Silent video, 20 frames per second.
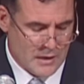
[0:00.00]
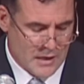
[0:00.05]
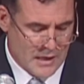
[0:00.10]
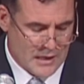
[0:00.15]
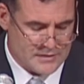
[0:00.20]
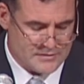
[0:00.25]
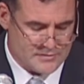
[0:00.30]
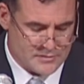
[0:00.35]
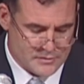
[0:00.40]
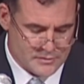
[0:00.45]

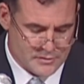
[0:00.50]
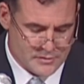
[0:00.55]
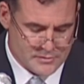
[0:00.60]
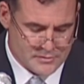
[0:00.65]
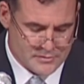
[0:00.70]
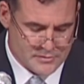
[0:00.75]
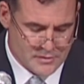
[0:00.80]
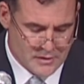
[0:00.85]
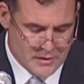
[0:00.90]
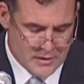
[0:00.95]

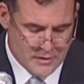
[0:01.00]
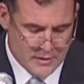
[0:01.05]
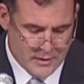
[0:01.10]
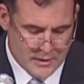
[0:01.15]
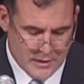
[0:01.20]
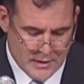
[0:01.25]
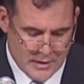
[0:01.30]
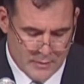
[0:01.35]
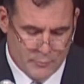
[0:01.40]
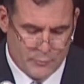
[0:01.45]
hostages
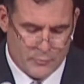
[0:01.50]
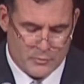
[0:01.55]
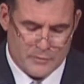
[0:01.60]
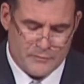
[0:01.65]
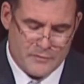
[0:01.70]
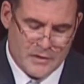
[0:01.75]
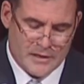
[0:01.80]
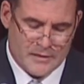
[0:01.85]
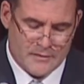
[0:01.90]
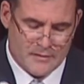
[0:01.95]
in April
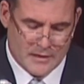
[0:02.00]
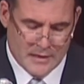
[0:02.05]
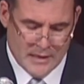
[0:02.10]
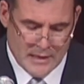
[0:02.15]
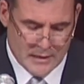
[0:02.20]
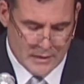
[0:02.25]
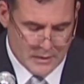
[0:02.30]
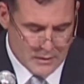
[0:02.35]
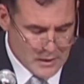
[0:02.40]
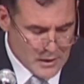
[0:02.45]
of
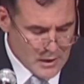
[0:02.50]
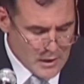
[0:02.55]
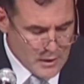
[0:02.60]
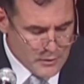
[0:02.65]
1980.